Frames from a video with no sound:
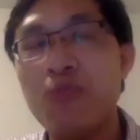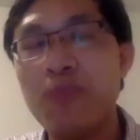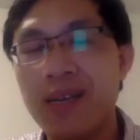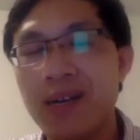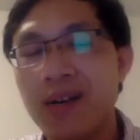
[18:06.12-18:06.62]

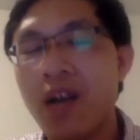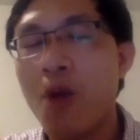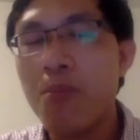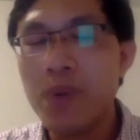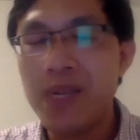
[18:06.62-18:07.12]
be a
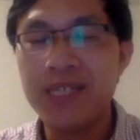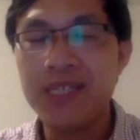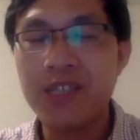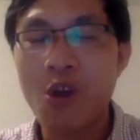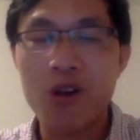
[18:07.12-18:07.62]
complete
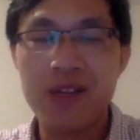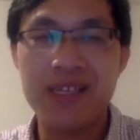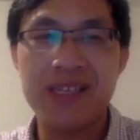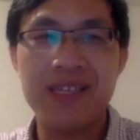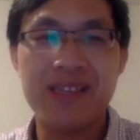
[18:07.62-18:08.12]
story.